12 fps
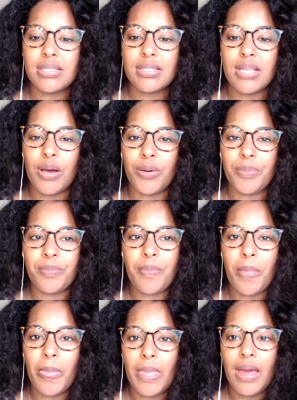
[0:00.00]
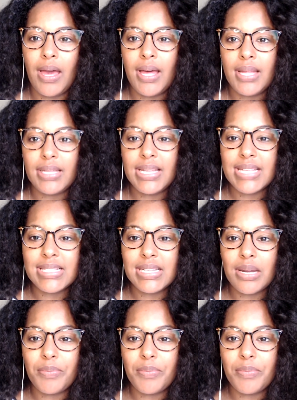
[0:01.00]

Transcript: So, lesson number